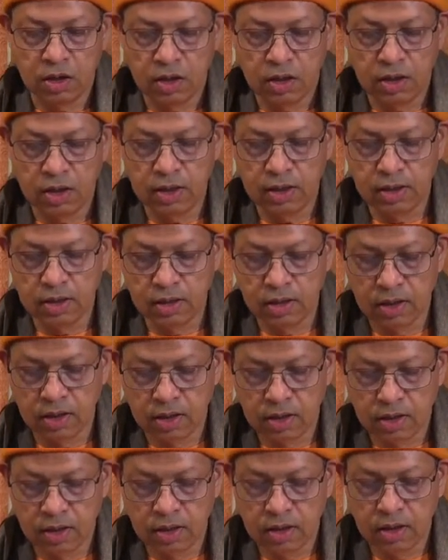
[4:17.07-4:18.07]
in
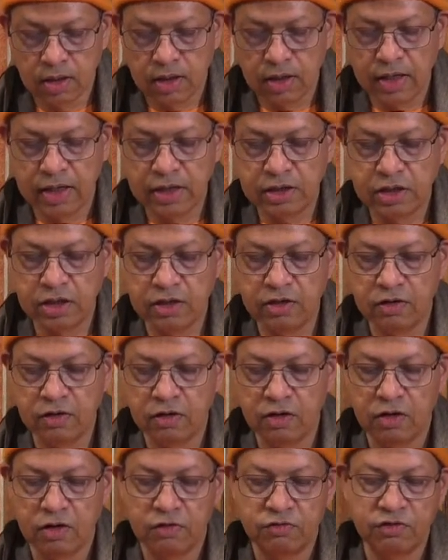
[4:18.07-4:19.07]

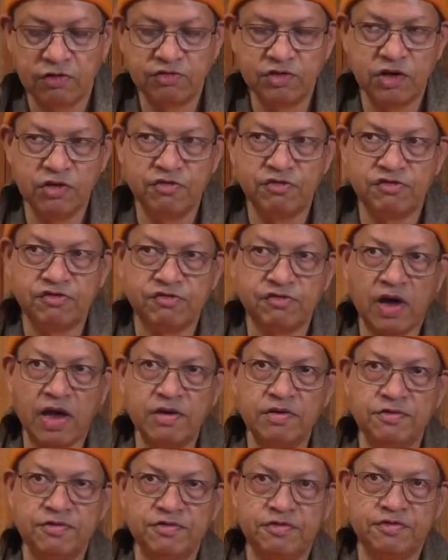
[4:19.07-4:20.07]

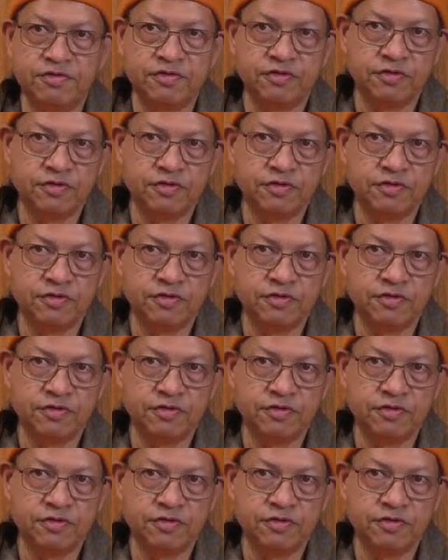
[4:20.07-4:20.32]
1855,